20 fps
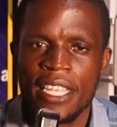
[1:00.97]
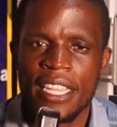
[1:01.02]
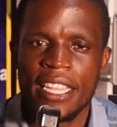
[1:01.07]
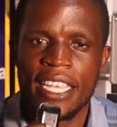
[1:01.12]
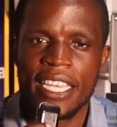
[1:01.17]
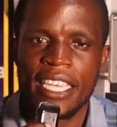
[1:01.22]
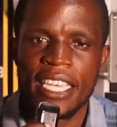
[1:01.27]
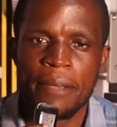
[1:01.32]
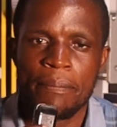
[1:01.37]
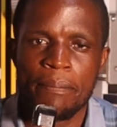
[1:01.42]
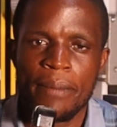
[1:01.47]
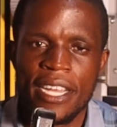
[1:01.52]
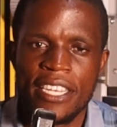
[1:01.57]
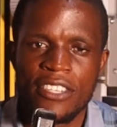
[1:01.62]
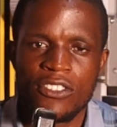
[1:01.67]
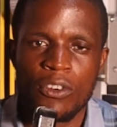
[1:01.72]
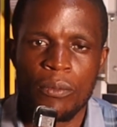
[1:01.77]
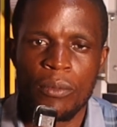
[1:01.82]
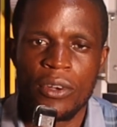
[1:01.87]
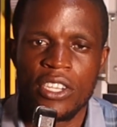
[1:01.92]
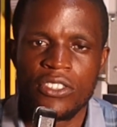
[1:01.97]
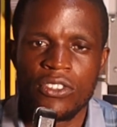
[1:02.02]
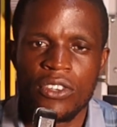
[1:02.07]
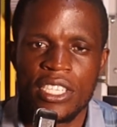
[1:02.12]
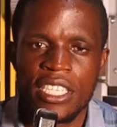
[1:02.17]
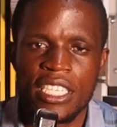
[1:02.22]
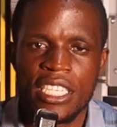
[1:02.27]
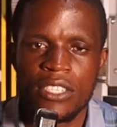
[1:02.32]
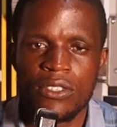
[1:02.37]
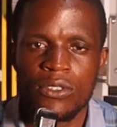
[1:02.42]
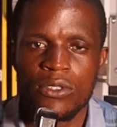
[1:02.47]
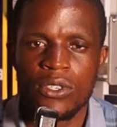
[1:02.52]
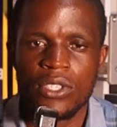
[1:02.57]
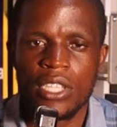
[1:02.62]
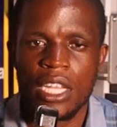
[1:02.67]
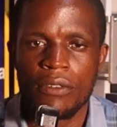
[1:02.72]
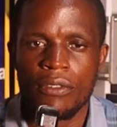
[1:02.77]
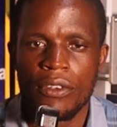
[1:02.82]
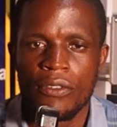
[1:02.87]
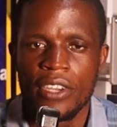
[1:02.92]
The KPAD soap production kit goes
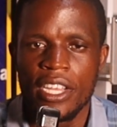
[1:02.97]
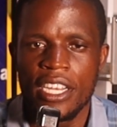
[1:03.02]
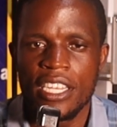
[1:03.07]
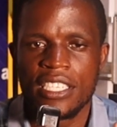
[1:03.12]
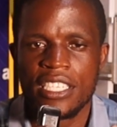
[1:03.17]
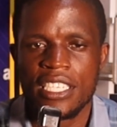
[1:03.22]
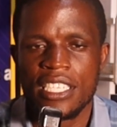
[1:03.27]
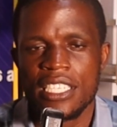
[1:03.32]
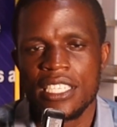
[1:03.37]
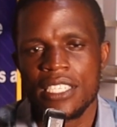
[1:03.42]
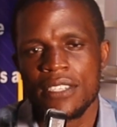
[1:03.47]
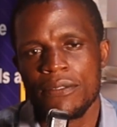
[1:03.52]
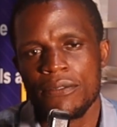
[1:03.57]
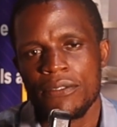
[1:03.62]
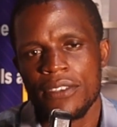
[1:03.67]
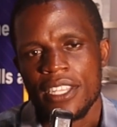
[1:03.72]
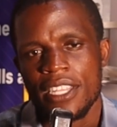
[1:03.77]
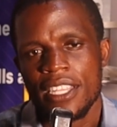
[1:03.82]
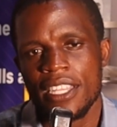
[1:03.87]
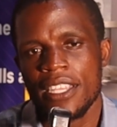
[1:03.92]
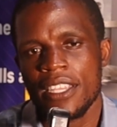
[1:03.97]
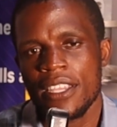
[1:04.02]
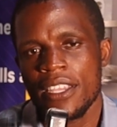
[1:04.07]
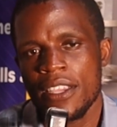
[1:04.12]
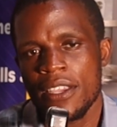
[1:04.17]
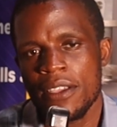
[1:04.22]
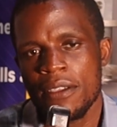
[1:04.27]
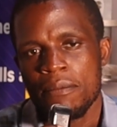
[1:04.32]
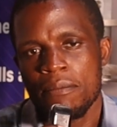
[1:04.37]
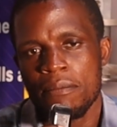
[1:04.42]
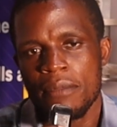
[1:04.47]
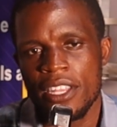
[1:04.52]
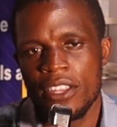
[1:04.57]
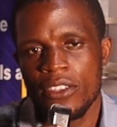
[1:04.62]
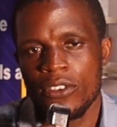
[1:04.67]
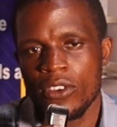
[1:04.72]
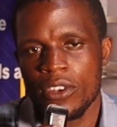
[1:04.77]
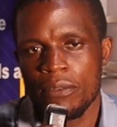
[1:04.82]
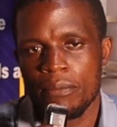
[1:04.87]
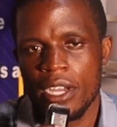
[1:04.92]
at 5 Ghana shillings 50
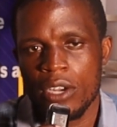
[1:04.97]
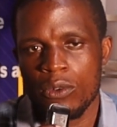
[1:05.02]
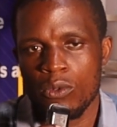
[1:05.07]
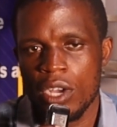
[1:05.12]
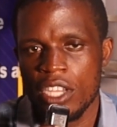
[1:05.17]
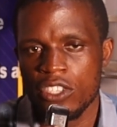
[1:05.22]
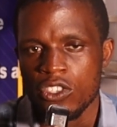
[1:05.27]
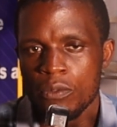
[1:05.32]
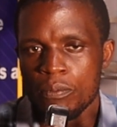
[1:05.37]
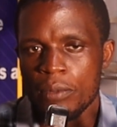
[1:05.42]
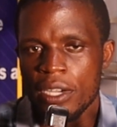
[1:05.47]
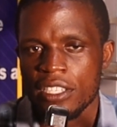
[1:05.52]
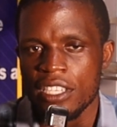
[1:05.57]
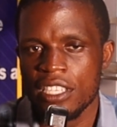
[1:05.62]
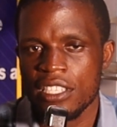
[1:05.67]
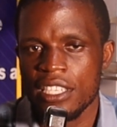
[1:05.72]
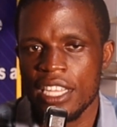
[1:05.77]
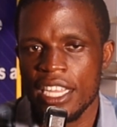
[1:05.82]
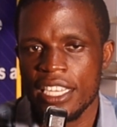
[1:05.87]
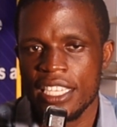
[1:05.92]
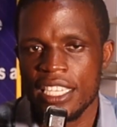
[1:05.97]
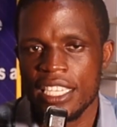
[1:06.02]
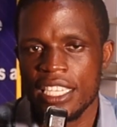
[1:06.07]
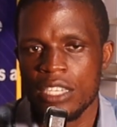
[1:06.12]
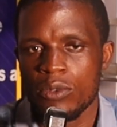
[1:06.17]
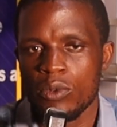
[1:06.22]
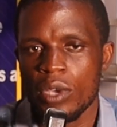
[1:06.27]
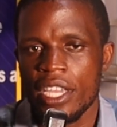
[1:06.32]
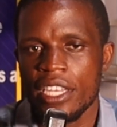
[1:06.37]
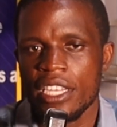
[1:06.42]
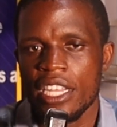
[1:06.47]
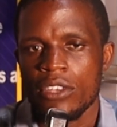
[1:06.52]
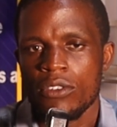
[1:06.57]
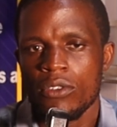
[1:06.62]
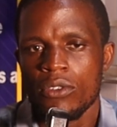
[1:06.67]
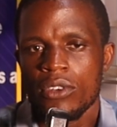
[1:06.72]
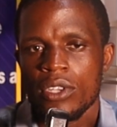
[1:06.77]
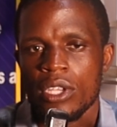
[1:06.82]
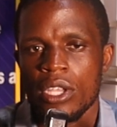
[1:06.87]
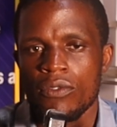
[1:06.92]
million. But once you purchase that kit, we are
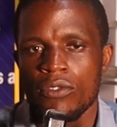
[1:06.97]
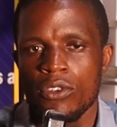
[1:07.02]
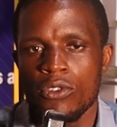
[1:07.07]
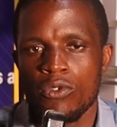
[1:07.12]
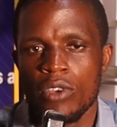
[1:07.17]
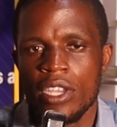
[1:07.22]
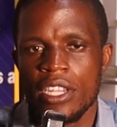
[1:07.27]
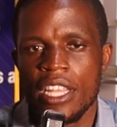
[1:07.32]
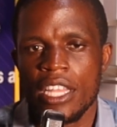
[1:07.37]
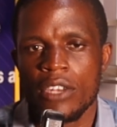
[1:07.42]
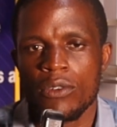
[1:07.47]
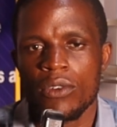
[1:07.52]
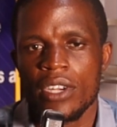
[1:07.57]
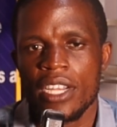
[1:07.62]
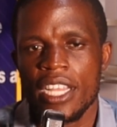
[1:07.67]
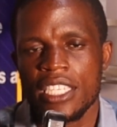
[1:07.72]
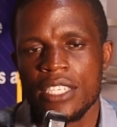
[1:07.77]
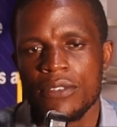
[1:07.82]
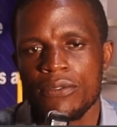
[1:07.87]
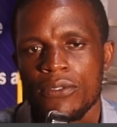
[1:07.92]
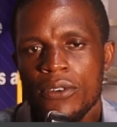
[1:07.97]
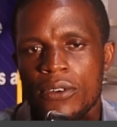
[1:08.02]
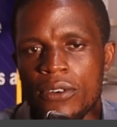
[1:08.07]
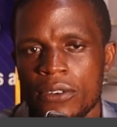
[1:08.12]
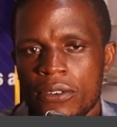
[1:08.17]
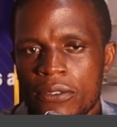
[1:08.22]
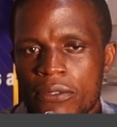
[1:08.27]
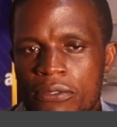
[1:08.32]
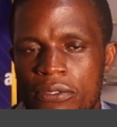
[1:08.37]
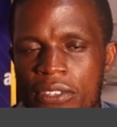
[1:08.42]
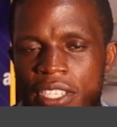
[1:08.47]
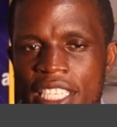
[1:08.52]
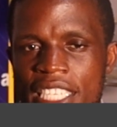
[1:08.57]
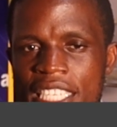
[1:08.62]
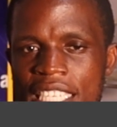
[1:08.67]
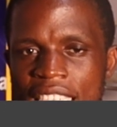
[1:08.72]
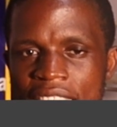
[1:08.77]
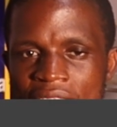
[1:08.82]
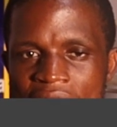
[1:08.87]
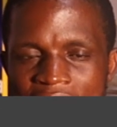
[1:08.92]
entitled to give you training that will last for
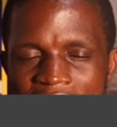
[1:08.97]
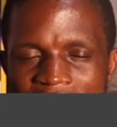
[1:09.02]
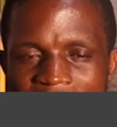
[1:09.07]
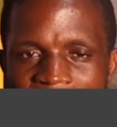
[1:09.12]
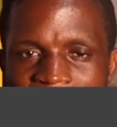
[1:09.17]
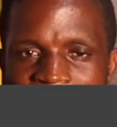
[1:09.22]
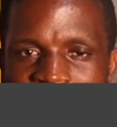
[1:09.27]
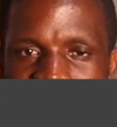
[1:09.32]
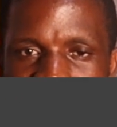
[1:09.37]
50 days.